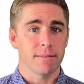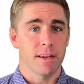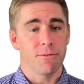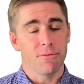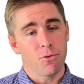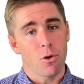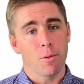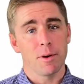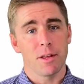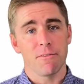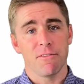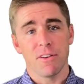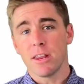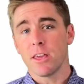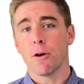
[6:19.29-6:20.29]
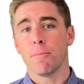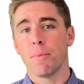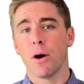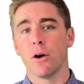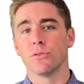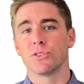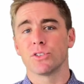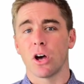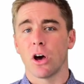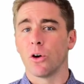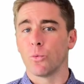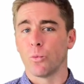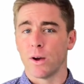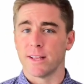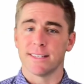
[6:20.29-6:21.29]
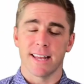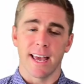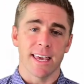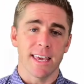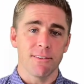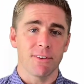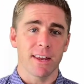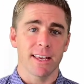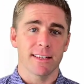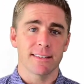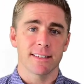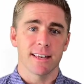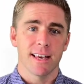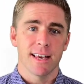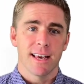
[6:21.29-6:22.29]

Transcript: informative video posts on Wednesday evenings,